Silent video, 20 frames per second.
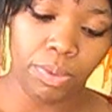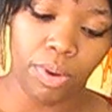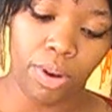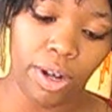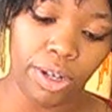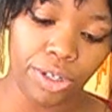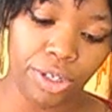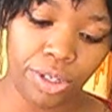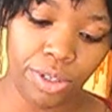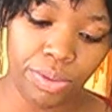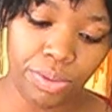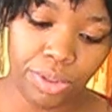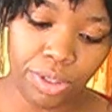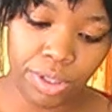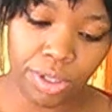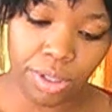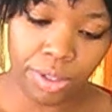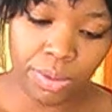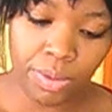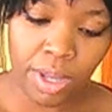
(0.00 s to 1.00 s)
bra too to
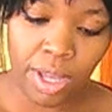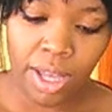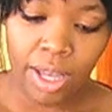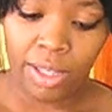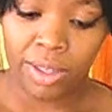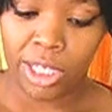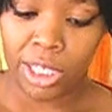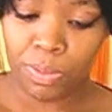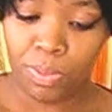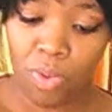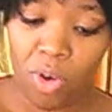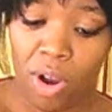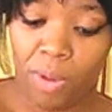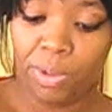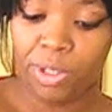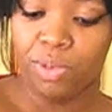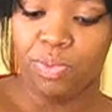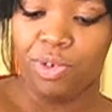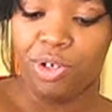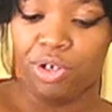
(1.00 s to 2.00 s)
do. This bra
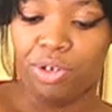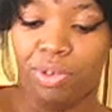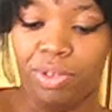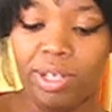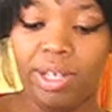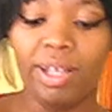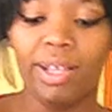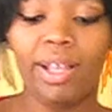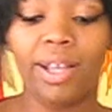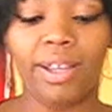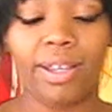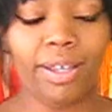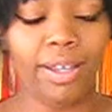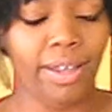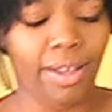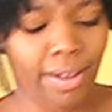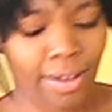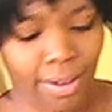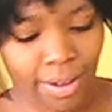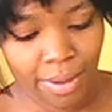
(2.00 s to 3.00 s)
was originally like
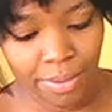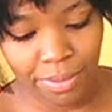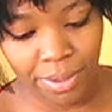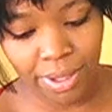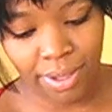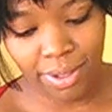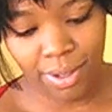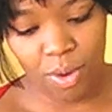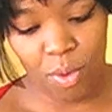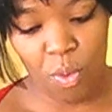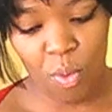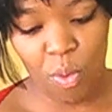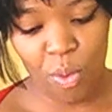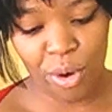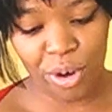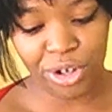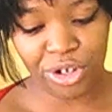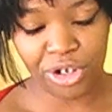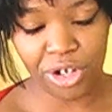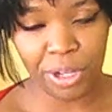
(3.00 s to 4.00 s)
a
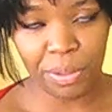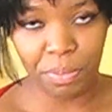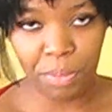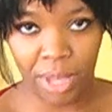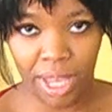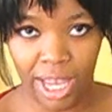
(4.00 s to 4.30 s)
orange and